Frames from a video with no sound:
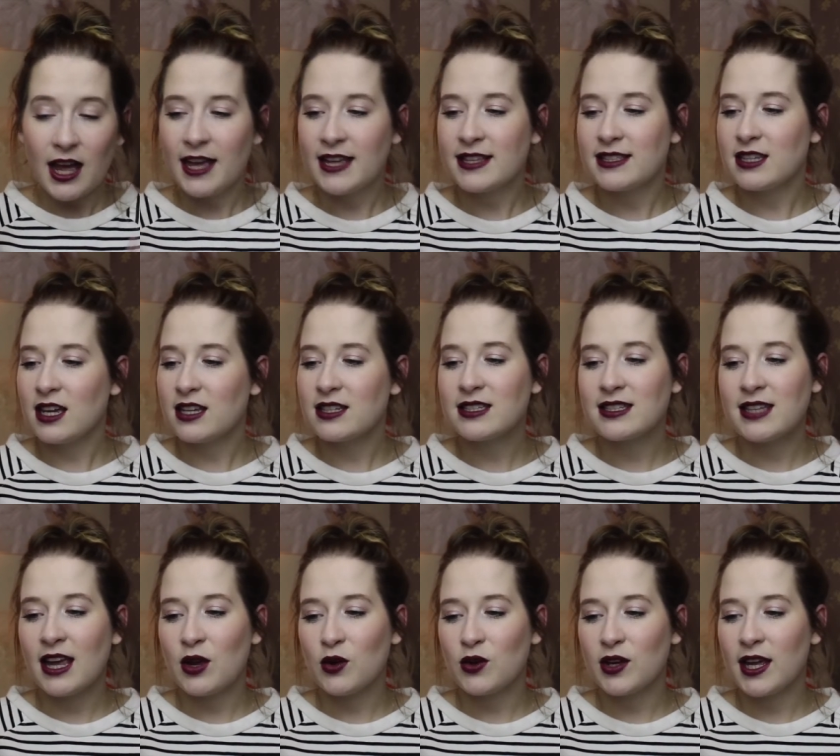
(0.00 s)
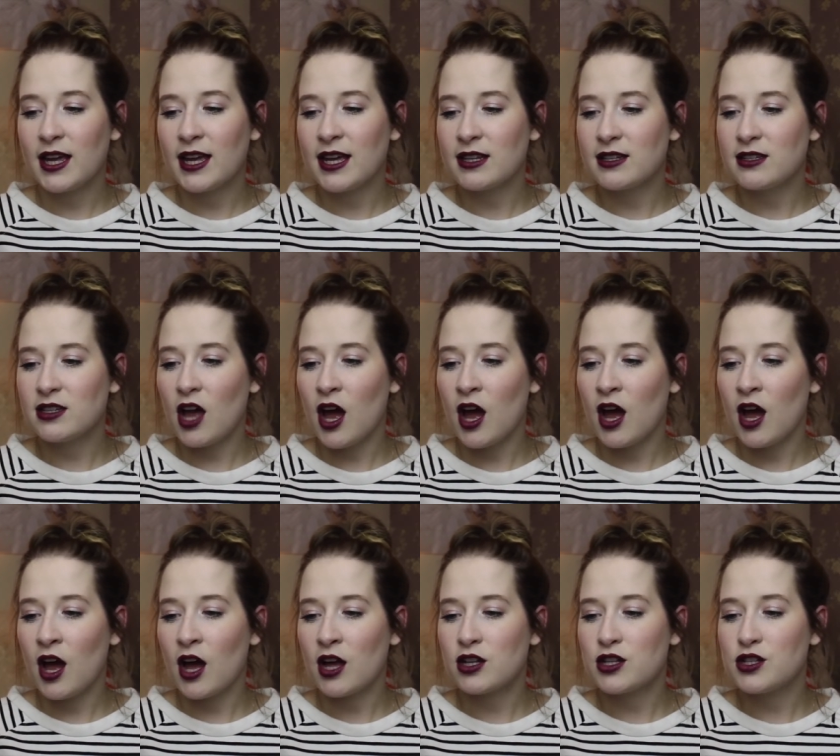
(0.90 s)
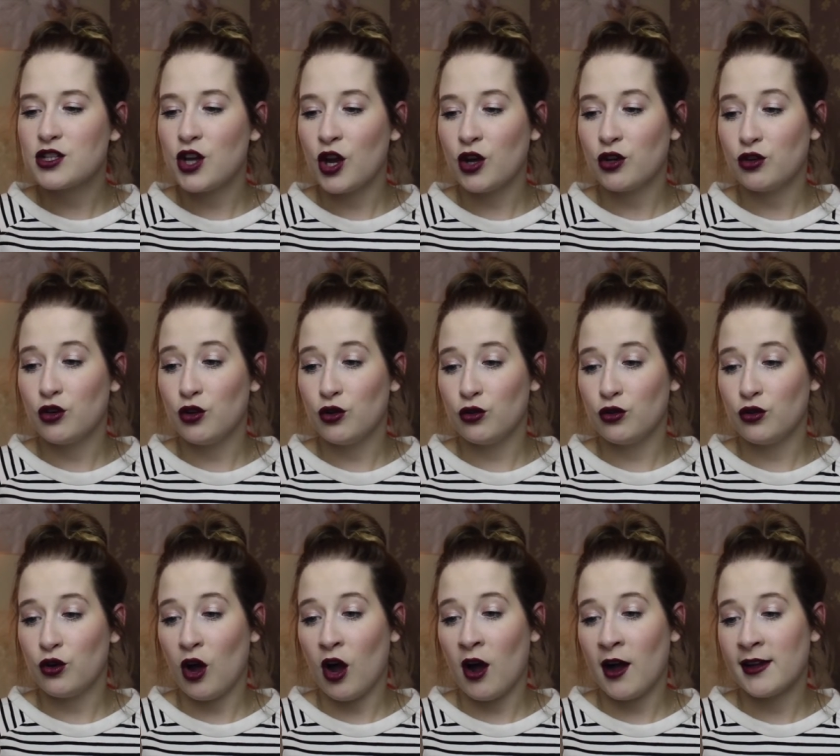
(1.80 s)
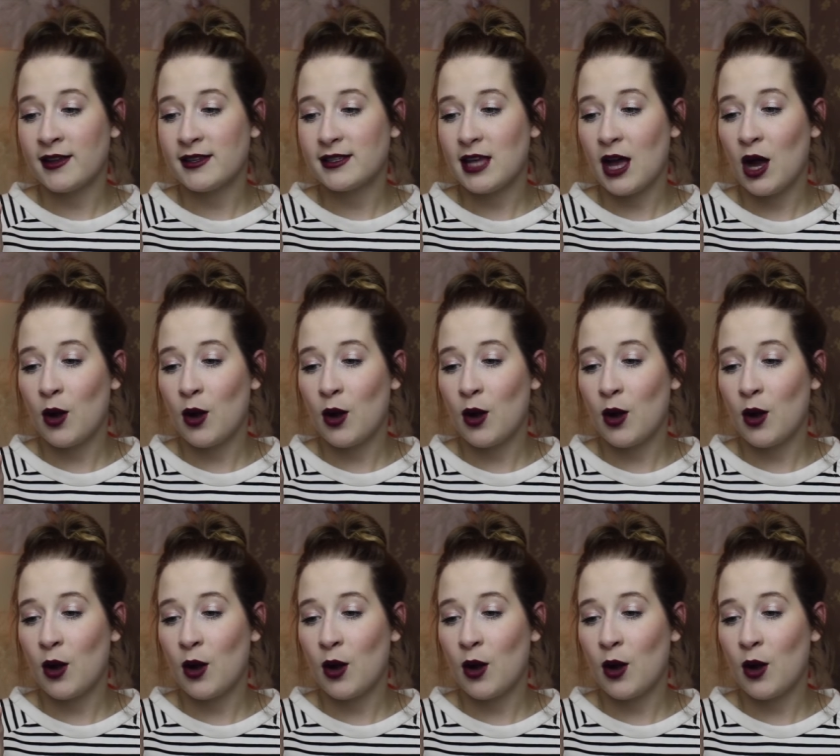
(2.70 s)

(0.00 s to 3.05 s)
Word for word: It does say on here, uh, don't use on your eyes.